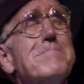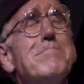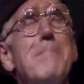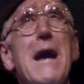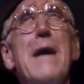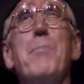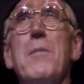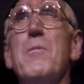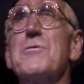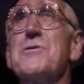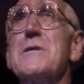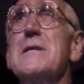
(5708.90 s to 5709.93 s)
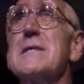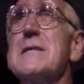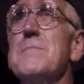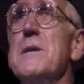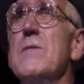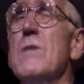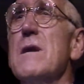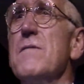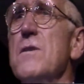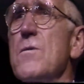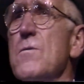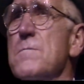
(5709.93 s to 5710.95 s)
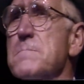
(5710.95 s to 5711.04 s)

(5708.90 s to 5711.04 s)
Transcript: my promotion is to be one of you.